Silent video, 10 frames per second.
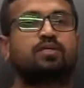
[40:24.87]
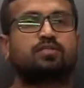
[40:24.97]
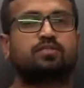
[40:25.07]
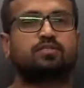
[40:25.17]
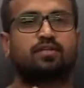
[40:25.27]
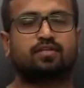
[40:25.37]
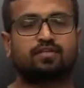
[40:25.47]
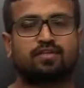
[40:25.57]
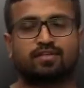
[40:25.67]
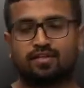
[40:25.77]

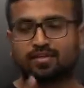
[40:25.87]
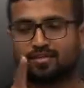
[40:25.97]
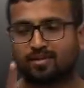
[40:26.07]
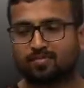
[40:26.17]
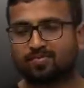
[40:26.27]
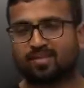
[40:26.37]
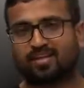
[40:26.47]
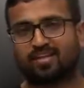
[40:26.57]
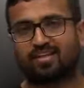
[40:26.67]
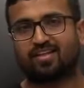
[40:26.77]
Success is
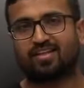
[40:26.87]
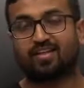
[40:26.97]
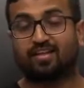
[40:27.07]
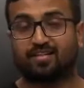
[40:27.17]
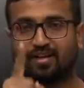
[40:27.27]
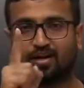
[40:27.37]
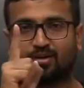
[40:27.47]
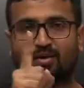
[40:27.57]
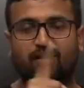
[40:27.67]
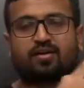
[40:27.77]
something that
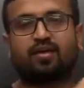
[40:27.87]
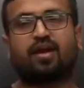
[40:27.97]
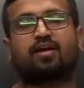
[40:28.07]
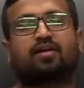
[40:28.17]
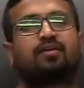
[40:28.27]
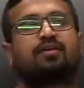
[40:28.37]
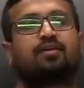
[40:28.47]
you attract.